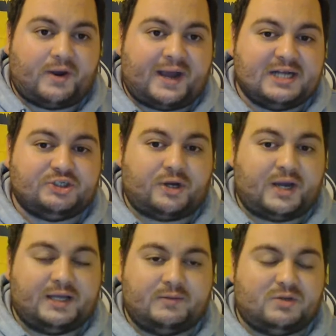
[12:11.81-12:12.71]

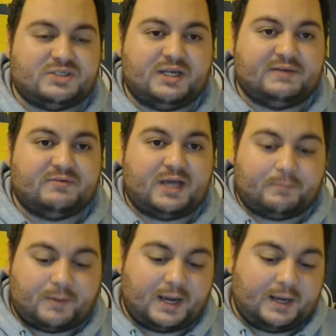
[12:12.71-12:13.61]
HIA. It wasn't even that
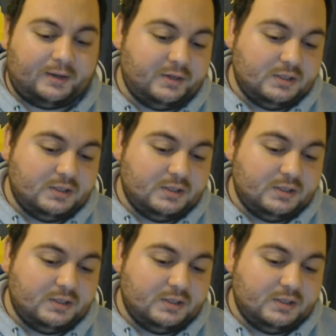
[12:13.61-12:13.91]
bad.